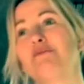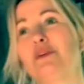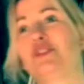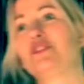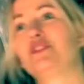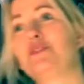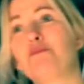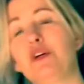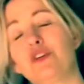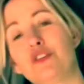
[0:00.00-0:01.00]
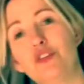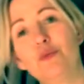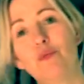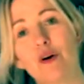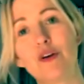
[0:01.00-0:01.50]
but just because you
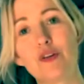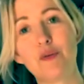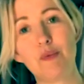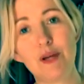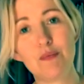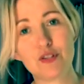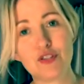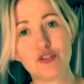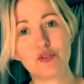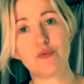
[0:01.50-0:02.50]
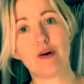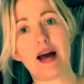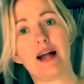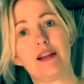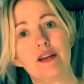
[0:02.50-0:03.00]
want other people to do
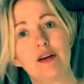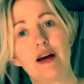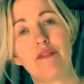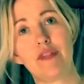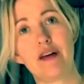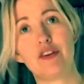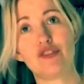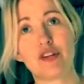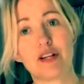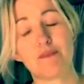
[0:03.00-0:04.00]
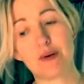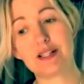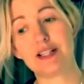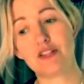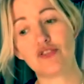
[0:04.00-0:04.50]
well. You have their
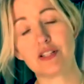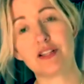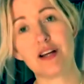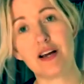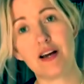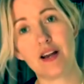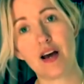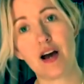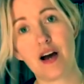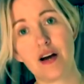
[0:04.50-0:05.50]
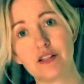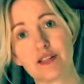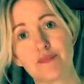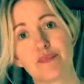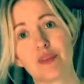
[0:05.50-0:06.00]
best interest at heart.
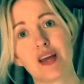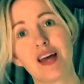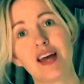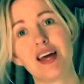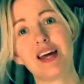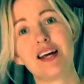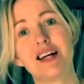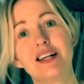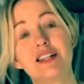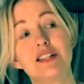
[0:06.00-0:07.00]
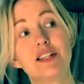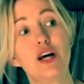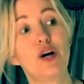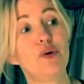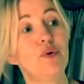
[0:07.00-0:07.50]

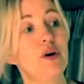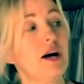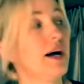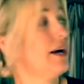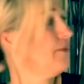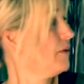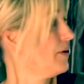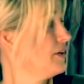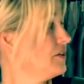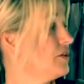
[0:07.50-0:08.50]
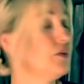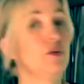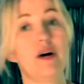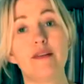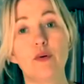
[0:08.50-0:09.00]
So I'm going to
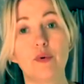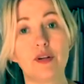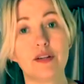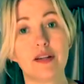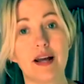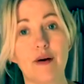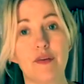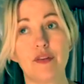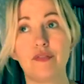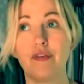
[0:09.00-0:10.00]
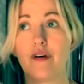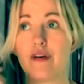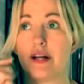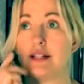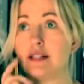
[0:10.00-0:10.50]
have a wander now in the
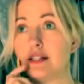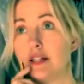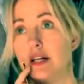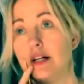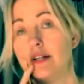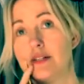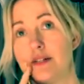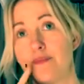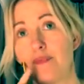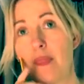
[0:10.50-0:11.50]
forest, and